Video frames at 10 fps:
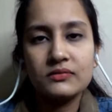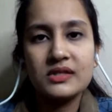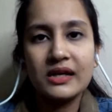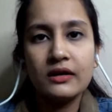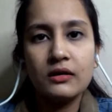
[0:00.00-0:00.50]

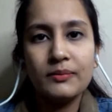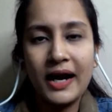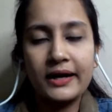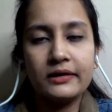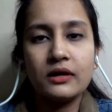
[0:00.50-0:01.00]
single
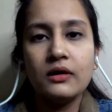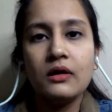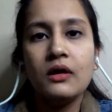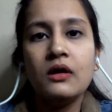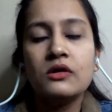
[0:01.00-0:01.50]
bracket.
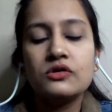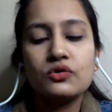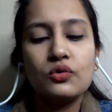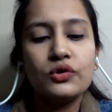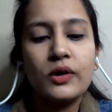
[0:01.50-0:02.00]

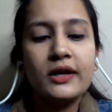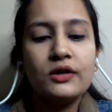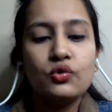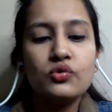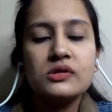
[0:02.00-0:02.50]
So you can
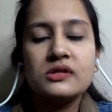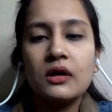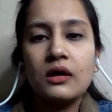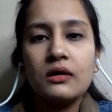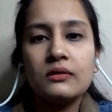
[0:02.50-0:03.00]
use
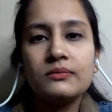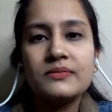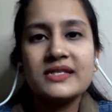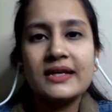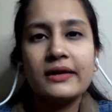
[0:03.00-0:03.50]

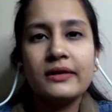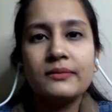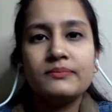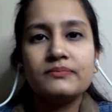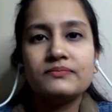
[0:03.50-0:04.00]
say
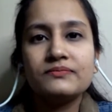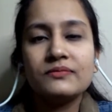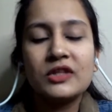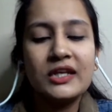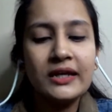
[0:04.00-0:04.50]

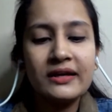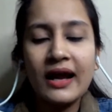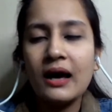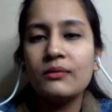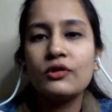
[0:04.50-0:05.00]
3
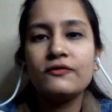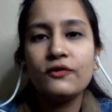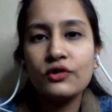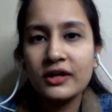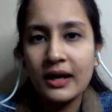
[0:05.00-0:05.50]
gram or a
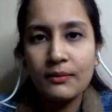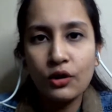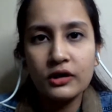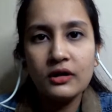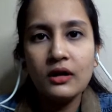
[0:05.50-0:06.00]
4 gram
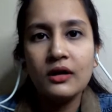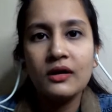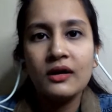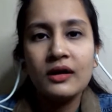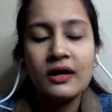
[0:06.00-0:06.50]
model.
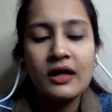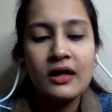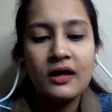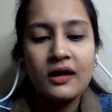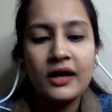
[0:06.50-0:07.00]

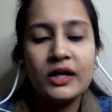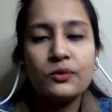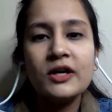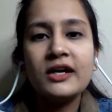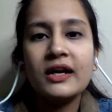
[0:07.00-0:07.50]
It
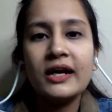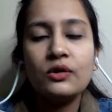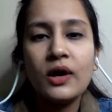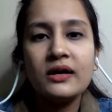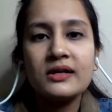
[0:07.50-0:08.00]
will try
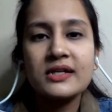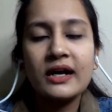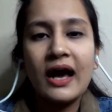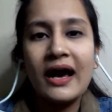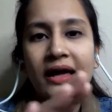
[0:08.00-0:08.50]
to
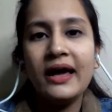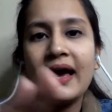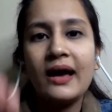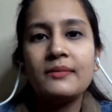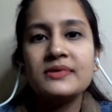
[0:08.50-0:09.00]
understand, I
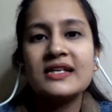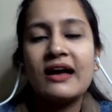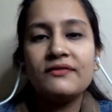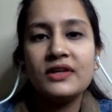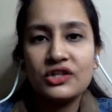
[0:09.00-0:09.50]
am
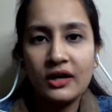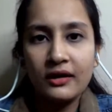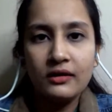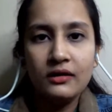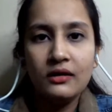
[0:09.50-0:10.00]
Savvy
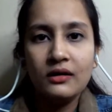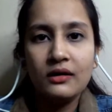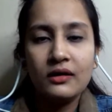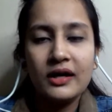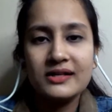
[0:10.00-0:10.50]
Jain,
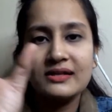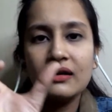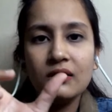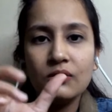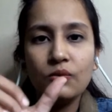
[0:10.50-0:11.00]
is
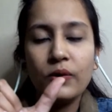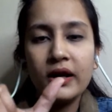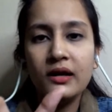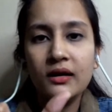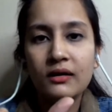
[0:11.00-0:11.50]
a
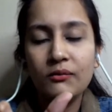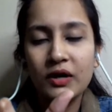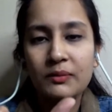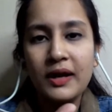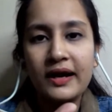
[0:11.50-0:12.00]
one
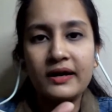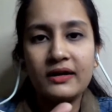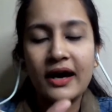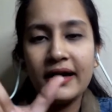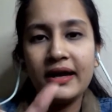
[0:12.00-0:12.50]

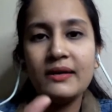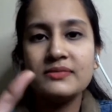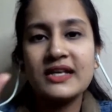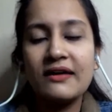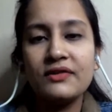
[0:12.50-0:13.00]
bracket. I
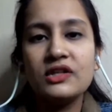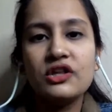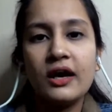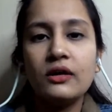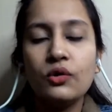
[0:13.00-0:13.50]
am savvy
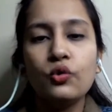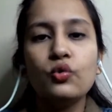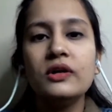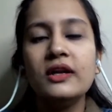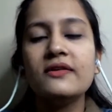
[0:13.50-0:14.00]
Jain
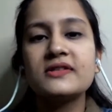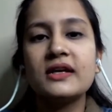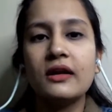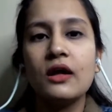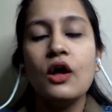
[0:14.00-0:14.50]
who lives
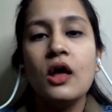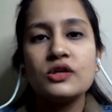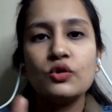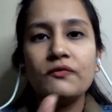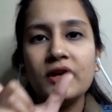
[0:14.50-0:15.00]
in.
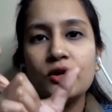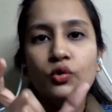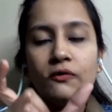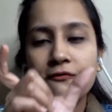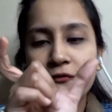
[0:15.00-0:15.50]
So we'll
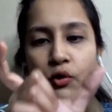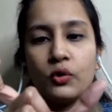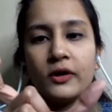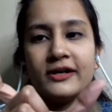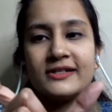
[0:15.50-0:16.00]
do
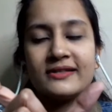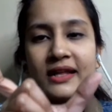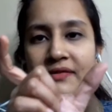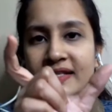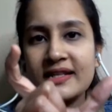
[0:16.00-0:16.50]
4 words,
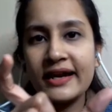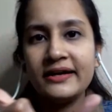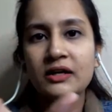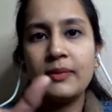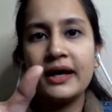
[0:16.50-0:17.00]
then we
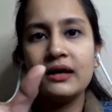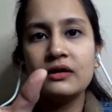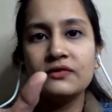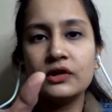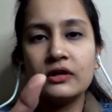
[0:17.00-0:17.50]
slide it by
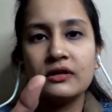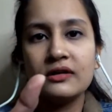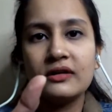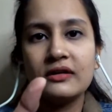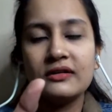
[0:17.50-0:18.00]
a word.
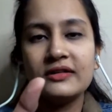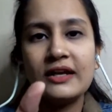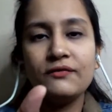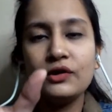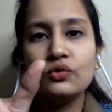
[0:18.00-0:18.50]

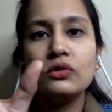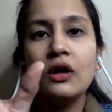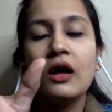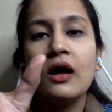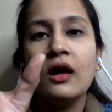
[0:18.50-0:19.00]
Then we do